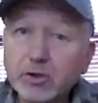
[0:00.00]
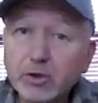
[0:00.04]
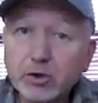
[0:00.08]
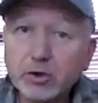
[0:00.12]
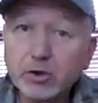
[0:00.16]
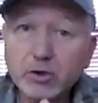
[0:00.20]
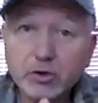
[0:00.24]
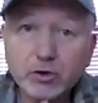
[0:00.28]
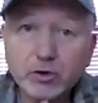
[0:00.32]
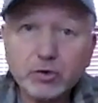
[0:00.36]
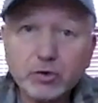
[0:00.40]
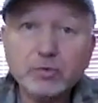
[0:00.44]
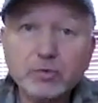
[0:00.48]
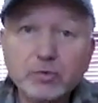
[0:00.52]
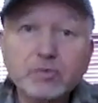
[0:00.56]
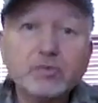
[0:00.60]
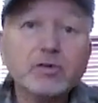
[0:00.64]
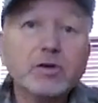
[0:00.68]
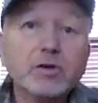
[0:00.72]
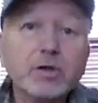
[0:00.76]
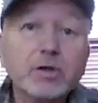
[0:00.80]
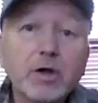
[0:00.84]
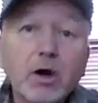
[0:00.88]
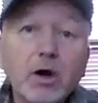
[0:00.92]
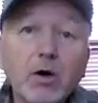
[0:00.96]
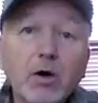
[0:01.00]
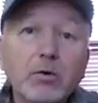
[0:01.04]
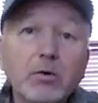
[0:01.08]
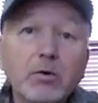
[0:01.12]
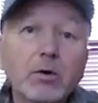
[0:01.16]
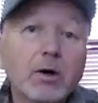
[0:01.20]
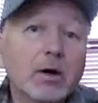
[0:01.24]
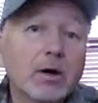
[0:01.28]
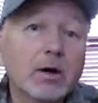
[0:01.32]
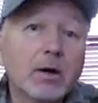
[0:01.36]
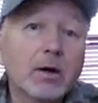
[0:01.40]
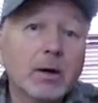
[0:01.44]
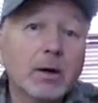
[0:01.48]
You're good to
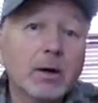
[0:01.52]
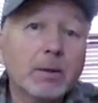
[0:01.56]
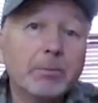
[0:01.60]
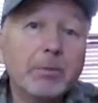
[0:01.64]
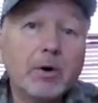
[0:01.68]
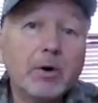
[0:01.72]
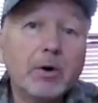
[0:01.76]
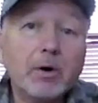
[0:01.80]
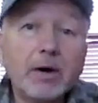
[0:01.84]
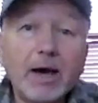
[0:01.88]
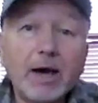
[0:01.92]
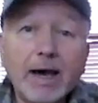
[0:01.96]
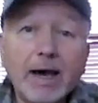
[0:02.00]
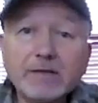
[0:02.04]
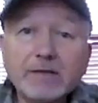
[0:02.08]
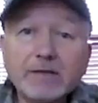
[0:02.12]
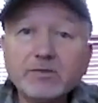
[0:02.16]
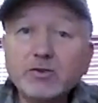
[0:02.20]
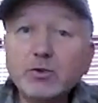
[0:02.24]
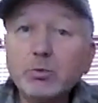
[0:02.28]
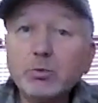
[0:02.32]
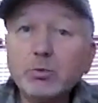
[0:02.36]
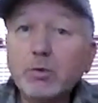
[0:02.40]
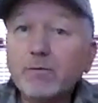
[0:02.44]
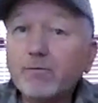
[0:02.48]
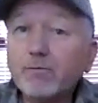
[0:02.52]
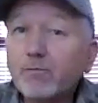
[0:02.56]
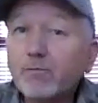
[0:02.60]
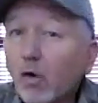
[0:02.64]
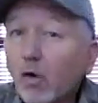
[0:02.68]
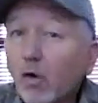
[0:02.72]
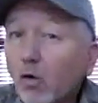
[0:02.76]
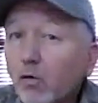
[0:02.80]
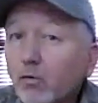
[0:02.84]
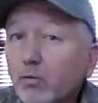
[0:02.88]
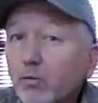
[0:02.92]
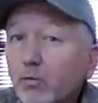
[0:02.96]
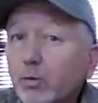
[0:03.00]
go. But as you
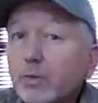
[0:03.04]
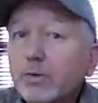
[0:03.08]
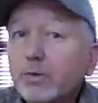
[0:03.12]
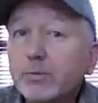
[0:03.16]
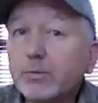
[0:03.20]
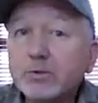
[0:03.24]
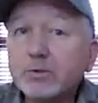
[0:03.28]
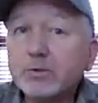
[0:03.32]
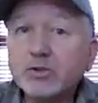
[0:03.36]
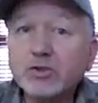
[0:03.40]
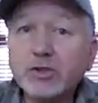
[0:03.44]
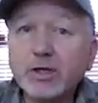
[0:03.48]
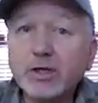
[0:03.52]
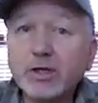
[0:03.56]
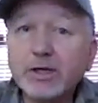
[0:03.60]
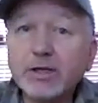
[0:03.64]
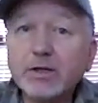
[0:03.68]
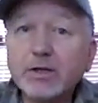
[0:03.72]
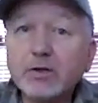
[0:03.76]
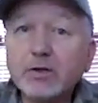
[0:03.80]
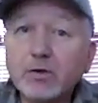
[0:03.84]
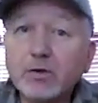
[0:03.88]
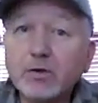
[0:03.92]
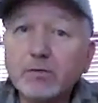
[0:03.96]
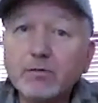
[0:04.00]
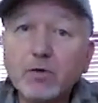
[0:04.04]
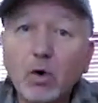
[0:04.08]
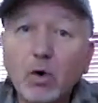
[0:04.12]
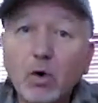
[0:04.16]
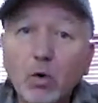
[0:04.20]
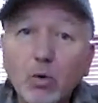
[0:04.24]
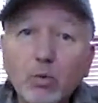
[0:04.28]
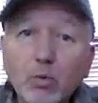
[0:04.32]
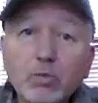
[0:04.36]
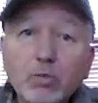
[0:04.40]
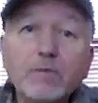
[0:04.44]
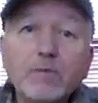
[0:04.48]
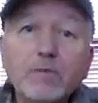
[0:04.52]
evolve with the machine, you've
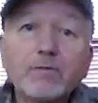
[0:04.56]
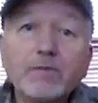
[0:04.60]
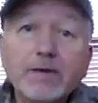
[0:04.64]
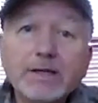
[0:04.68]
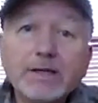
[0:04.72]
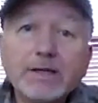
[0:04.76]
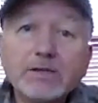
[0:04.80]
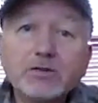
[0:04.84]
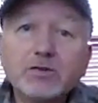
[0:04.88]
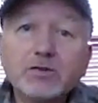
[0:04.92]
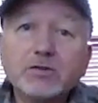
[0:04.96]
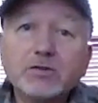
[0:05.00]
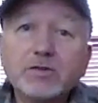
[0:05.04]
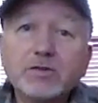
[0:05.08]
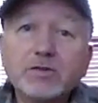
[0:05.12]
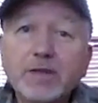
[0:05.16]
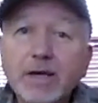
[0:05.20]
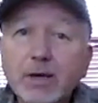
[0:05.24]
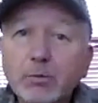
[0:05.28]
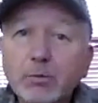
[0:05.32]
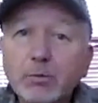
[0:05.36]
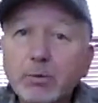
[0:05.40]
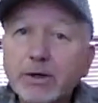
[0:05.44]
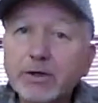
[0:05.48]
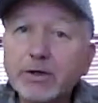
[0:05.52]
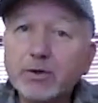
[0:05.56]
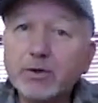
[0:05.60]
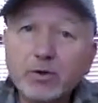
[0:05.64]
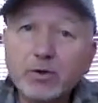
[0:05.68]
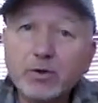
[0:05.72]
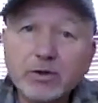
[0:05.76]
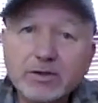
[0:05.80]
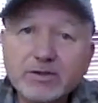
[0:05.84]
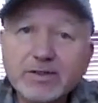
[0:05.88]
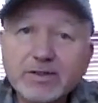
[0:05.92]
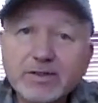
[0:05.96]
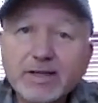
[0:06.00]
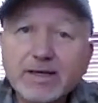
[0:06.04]
got all the features there where you
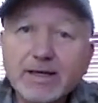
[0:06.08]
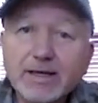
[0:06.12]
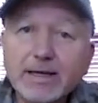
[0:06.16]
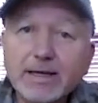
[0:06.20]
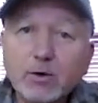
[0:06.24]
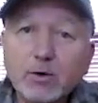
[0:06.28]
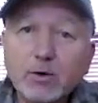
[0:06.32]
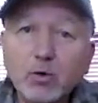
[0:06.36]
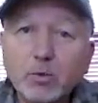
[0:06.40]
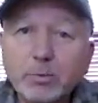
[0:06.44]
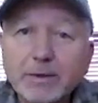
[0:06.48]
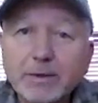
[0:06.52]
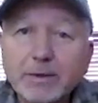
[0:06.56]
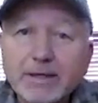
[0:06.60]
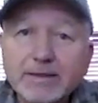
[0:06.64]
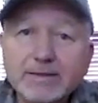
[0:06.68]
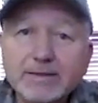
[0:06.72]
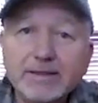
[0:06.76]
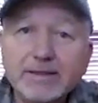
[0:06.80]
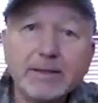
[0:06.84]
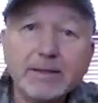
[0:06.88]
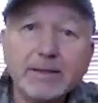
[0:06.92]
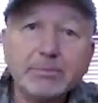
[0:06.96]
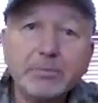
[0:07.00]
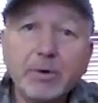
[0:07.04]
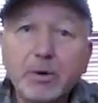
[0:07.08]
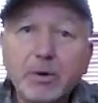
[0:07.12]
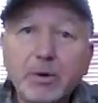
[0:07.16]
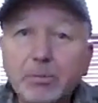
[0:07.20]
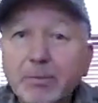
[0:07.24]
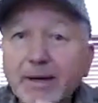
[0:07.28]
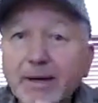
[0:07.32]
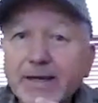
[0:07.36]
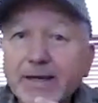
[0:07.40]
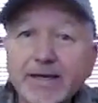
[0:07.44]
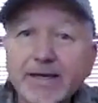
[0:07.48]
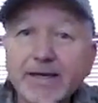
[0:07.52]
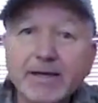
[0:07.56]
can dig a little bit deeper,
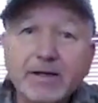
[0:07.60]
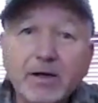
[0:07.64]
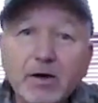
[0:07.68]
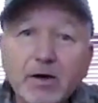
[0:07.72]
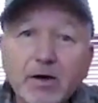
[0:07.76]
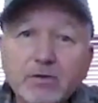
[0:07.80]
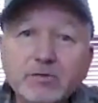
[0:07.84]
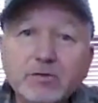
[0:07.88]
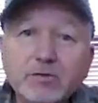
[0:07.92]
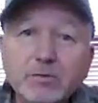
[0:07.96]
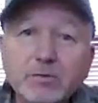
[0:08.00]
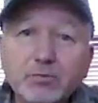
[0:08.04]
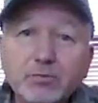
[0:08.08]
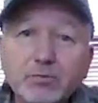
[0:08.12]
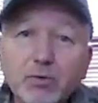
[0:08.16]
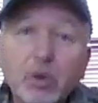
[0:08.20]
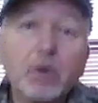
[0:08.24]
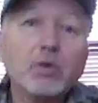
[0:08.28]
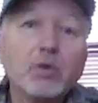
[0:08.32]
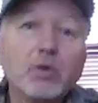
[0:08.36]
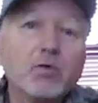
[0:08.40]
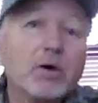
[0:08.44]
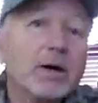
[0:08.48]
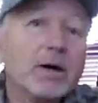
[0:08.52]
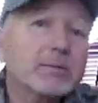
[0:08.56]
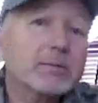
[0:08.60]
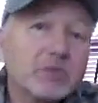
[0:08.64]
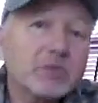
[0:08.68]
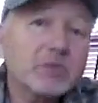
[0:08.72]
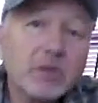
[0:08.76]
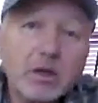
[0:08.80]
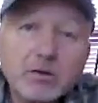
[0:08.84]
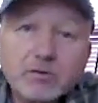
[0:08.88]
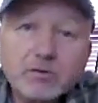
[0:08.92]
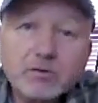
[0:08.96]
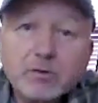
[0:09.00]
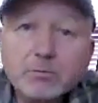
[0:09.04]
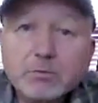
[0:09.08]
making custom programs,
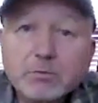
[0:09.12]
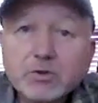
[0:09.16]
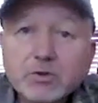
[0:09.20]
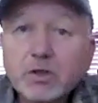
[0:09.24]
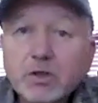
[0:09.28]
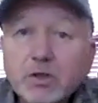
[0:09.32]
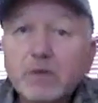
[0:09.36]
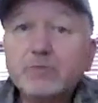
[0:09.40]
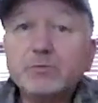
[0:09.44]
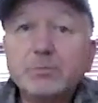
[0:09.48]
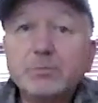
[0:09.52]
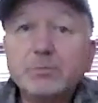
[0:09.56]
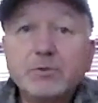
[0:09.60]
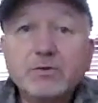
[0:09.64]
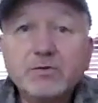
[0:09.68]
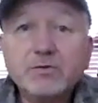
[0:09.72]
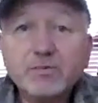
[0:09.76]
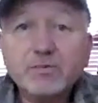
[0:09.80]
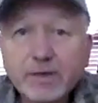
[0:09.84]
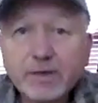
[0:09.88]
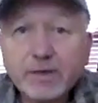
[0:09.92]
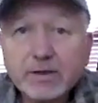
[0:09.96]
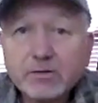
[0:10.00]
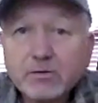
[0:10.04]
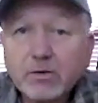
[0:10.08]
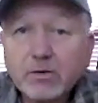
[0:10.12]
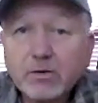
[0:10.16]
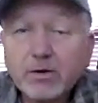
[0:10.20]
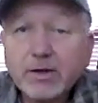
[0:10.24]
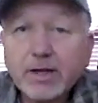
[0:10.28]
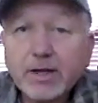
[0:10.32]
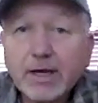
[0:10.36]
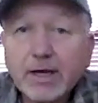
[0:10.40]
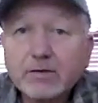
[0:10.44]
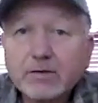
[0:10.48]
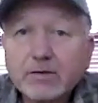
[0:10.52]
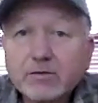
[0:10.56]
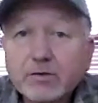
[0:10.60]
custom adjustments, things
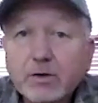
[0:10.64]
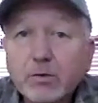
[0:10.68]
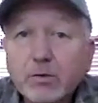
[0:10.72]
like that.